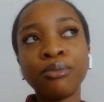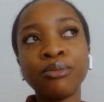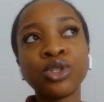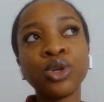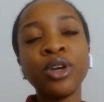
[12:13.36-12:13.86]

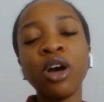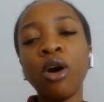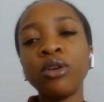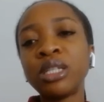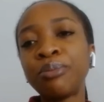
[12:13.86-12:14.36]
So it
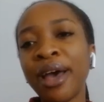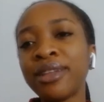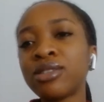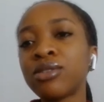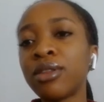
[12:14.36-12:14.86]
all
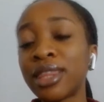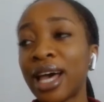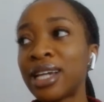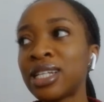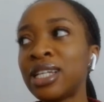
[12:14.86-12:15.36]
depends on
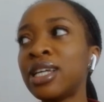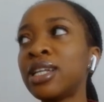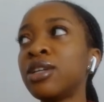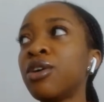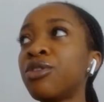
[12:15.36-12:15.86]
that. And then
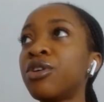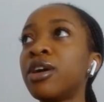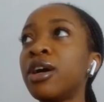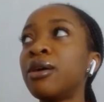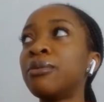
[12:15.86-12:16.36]

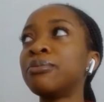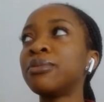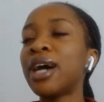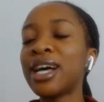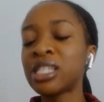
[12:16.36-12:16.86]
another
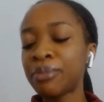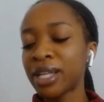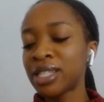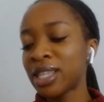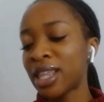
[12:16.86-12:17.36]

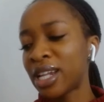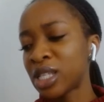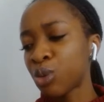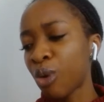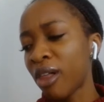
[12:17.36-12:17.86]
aspect to that
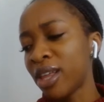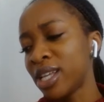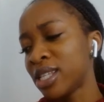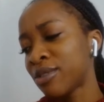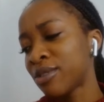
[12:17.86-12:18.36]
as well
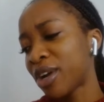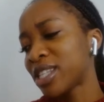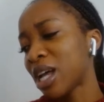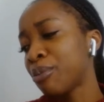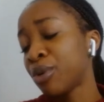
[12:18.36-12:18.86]
is, for
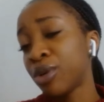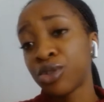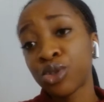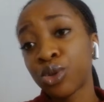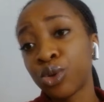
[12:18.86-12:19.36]
example, in
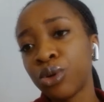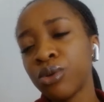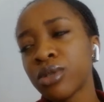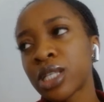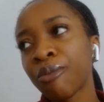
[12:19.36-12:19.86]

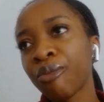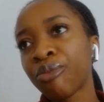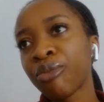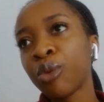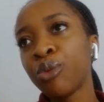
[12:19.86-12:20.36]
schools,
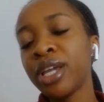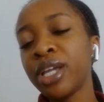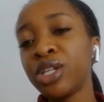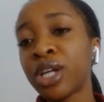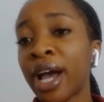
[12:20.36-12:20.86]

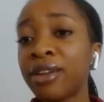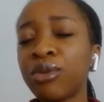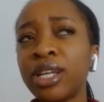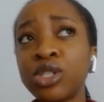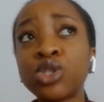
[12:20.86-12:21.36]

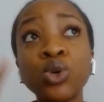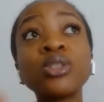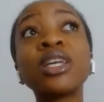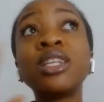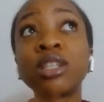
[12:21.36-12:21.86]
in schools
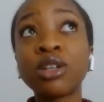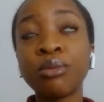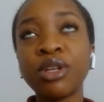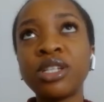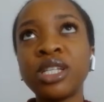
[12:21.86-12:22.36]
and in the
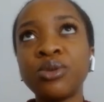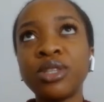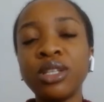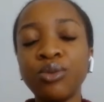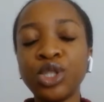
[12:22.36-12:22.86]
communities,
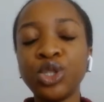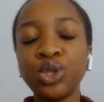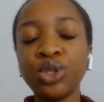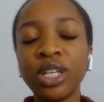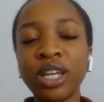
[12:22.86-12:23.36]
we
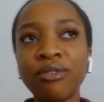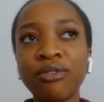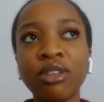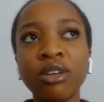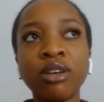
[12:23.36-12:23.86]
give
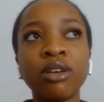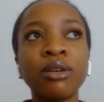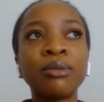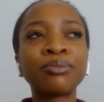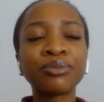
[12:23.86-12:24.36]

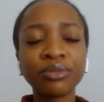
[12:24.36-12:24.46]
the